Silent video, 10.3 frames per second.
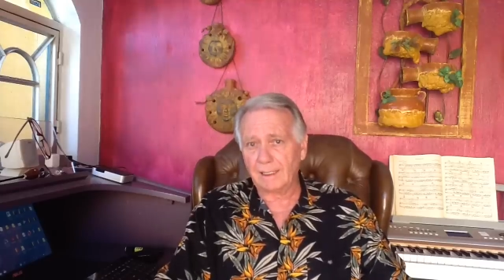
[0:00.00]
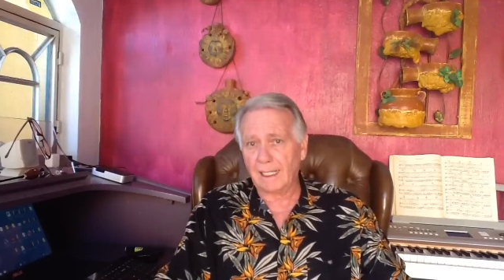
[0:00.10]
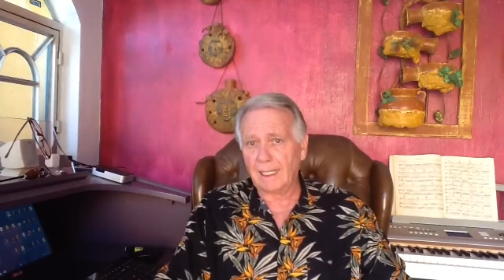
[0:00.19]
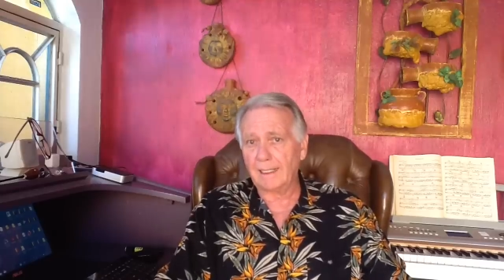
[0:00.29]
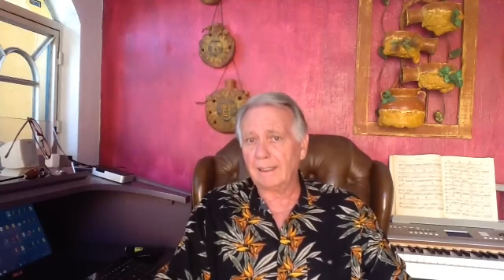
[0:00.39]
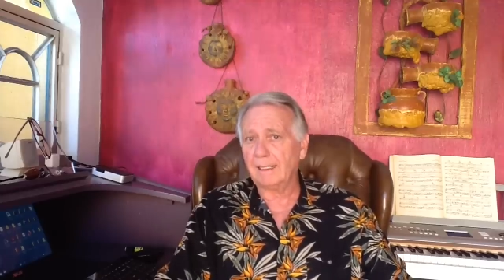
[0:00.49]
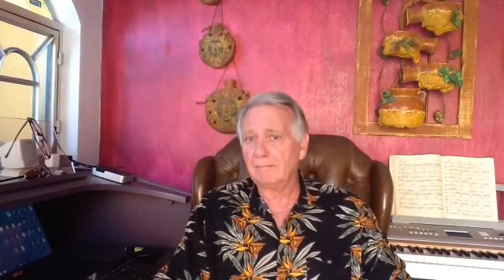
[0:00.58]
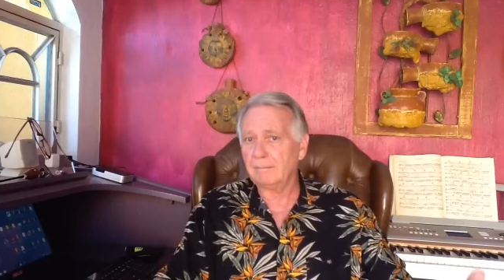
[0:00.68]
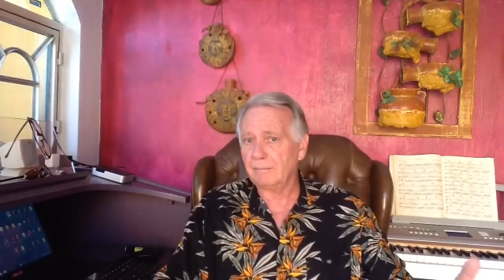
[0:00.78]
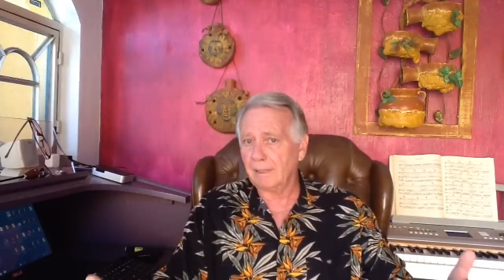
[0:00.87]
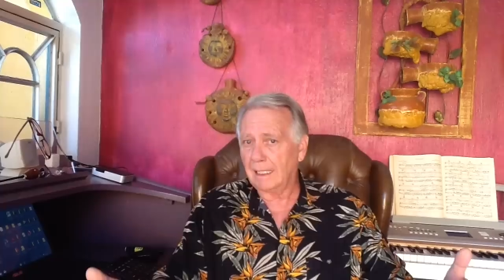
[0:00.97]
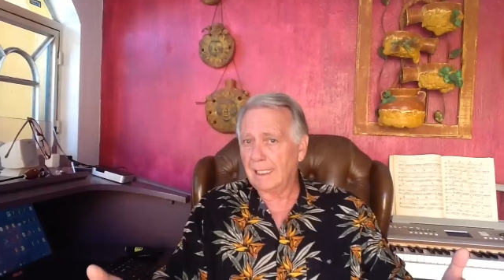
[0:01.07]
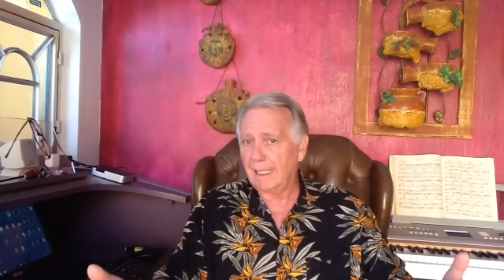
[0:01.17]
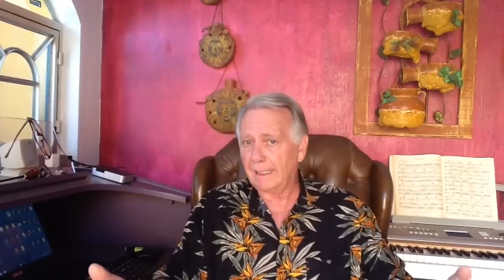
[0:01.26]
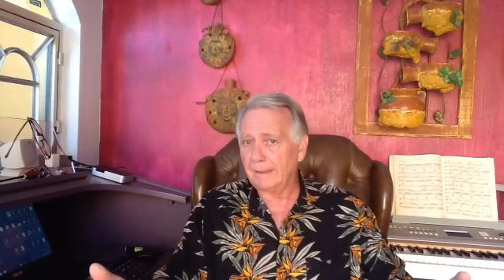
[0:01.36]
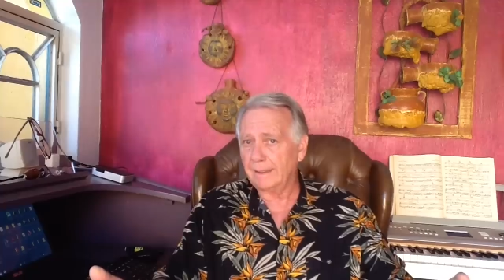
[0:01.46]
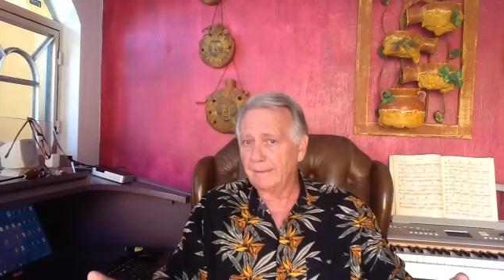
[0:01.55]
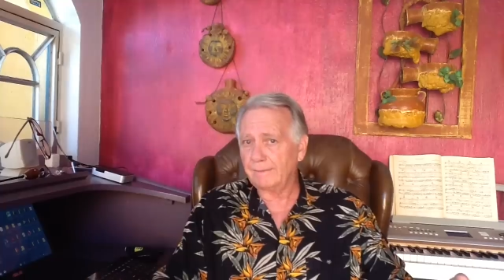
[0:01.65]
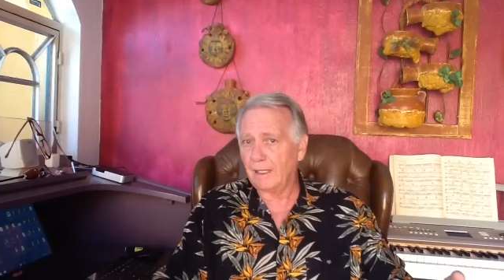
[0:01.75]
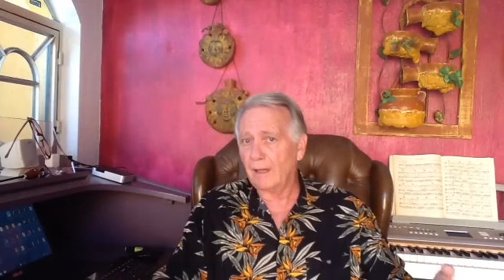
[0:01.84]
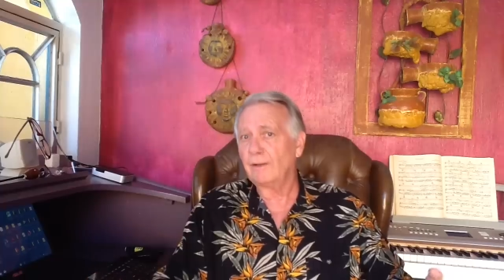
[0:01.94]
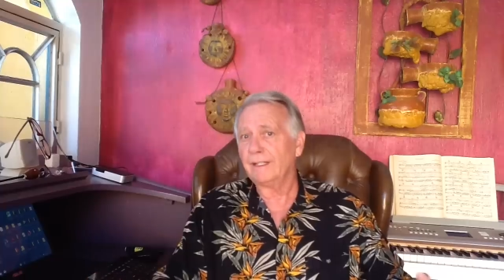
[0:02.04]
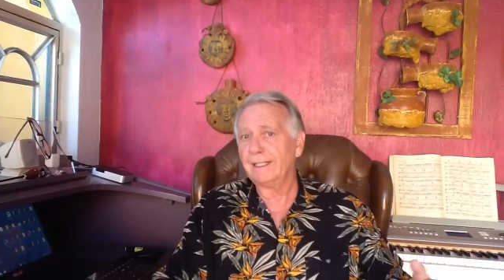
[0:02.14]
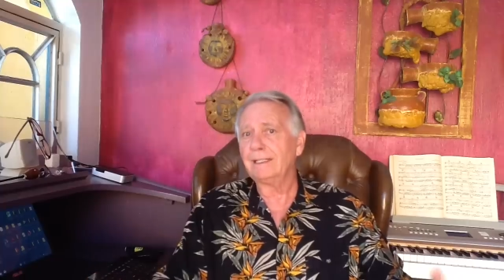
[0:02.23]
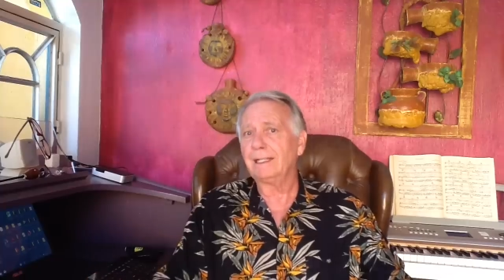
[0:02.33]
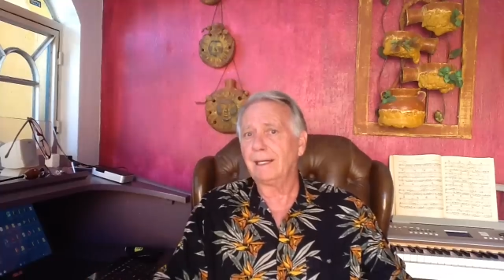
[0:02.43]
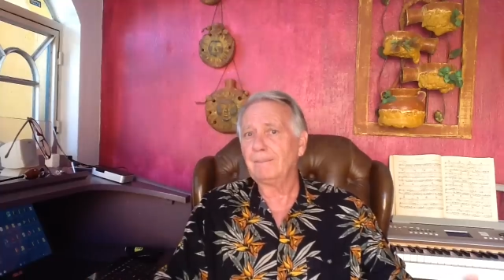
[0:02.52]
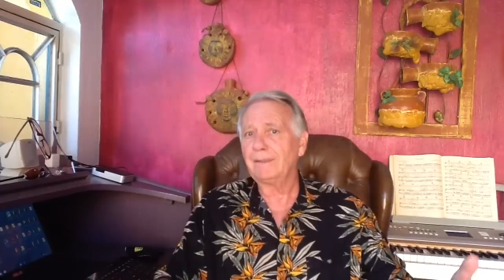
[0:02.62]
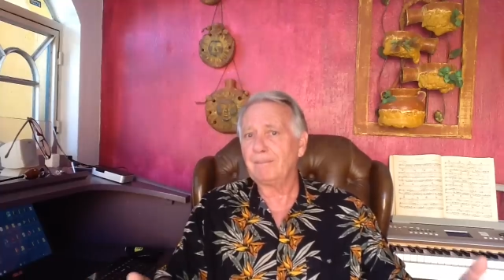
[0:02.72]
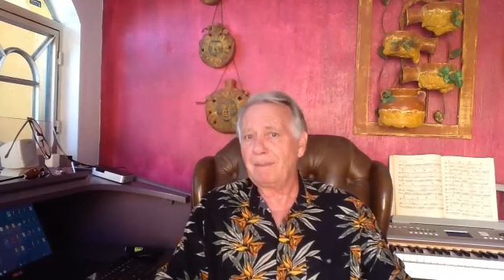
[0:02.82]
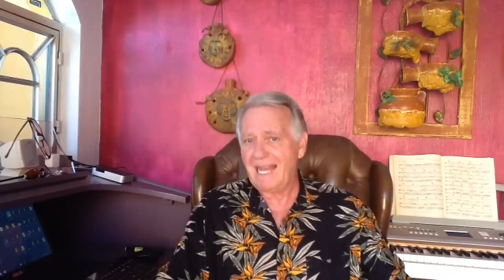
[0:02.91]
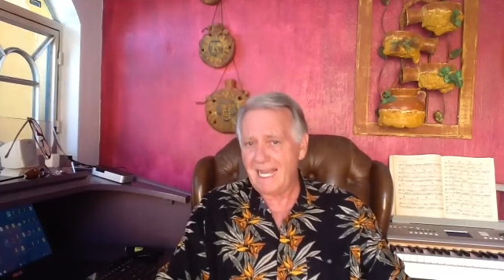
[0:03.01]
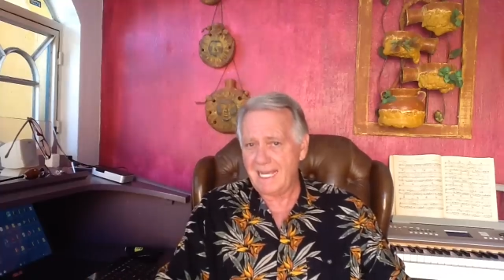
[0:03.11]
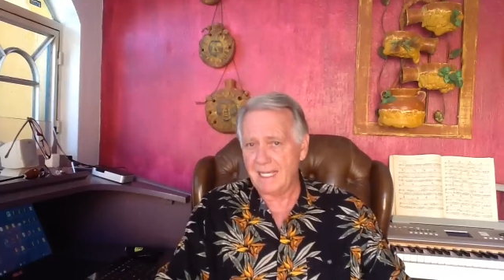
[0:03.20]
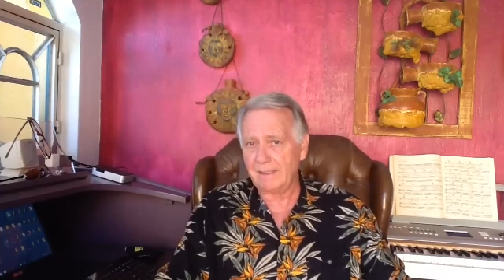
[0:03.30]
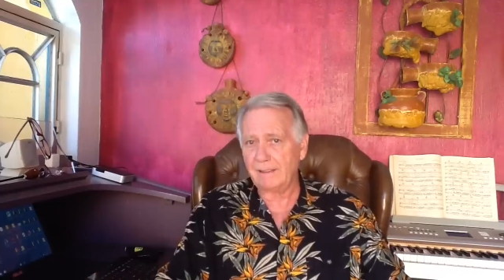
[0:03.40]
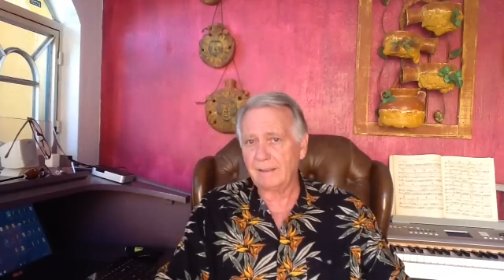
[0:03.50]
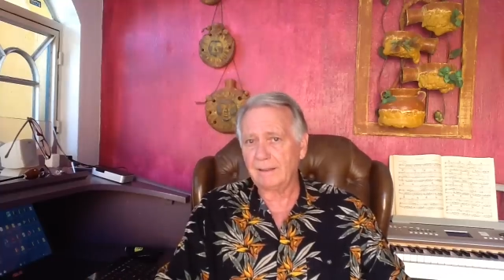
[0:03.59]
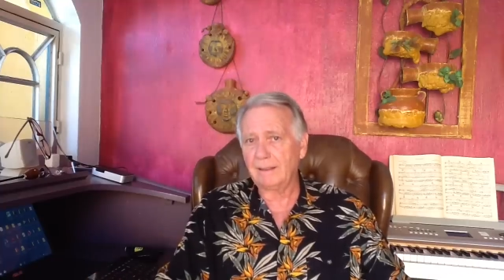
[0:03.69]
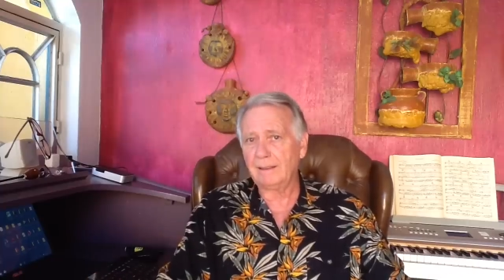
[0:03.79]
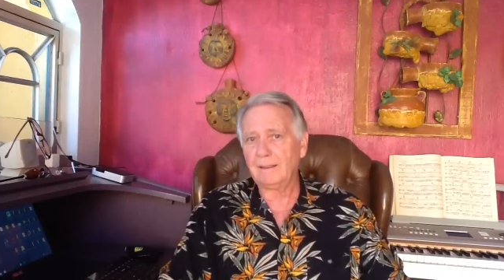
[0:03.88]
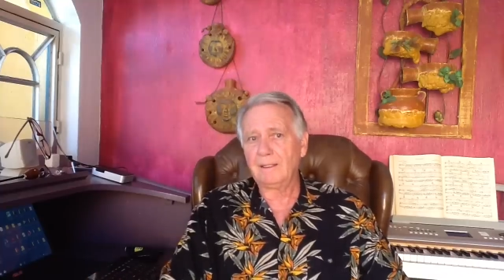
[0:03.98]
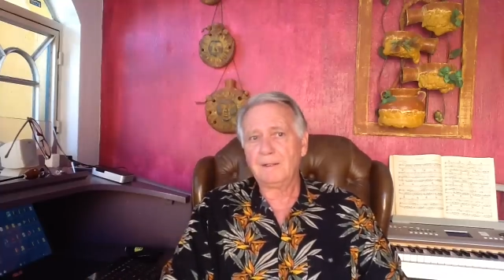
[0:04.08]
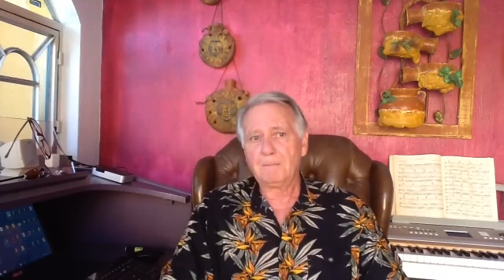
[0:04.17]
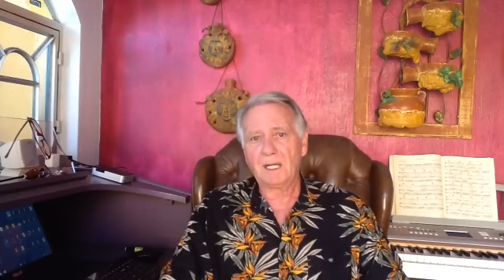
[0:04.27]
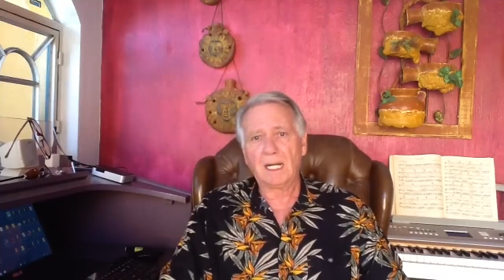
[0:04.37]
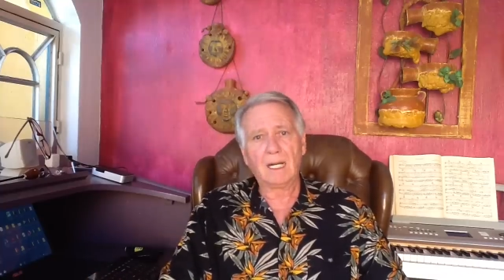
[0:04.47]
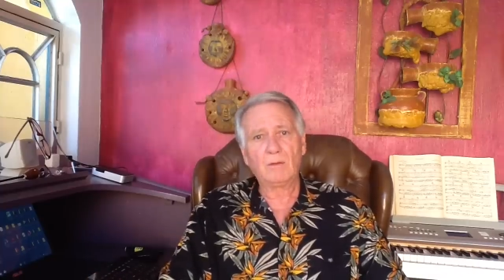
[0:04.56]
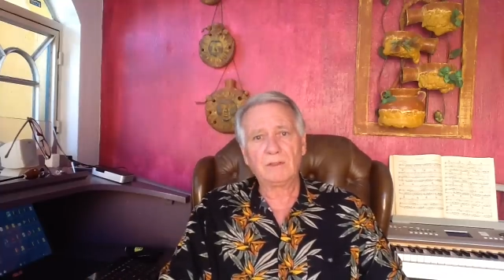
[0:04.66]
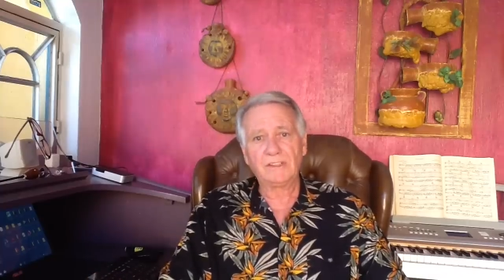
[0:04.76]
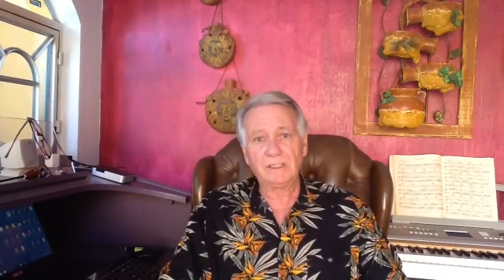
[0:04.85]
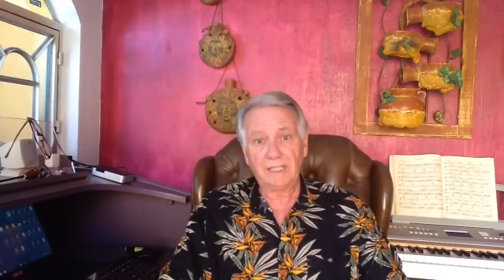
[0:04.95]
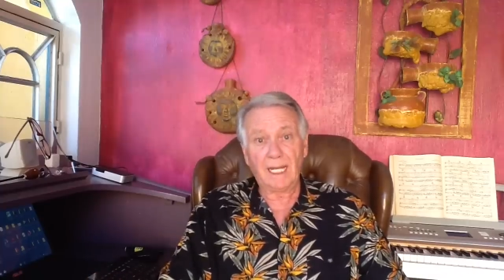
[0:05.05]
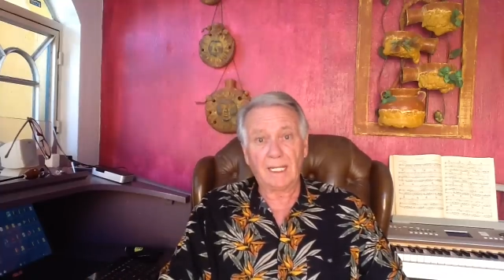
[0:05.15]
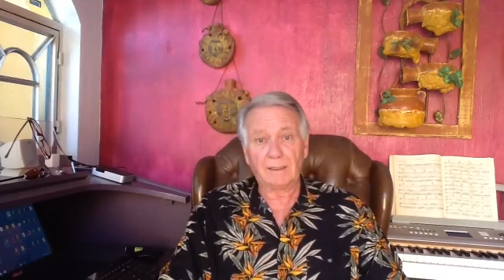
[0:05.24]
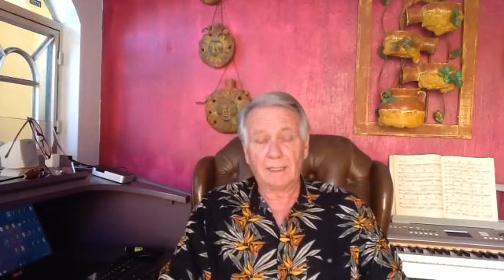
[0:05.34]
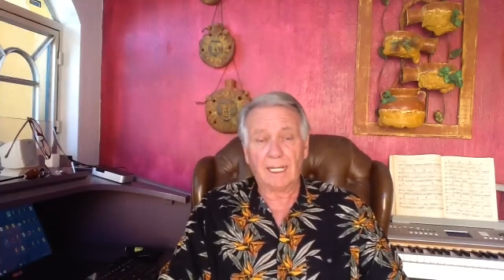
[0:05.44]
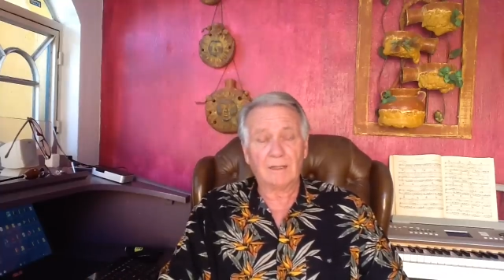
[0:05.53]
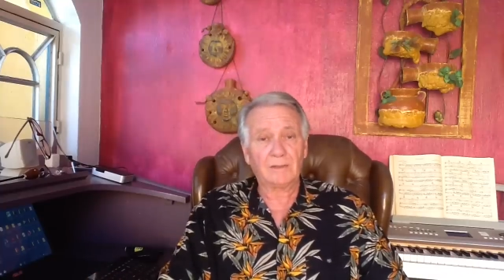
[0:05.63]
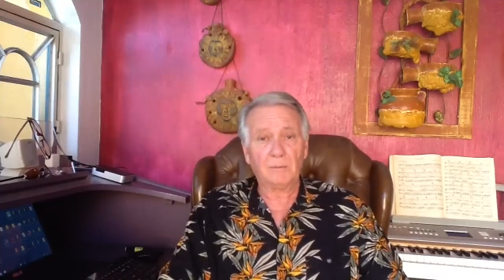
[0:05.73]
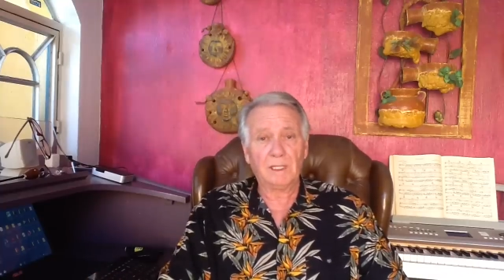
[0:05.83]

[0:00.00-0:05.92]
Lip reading: I had enough other income to pay it, but I was in debt, as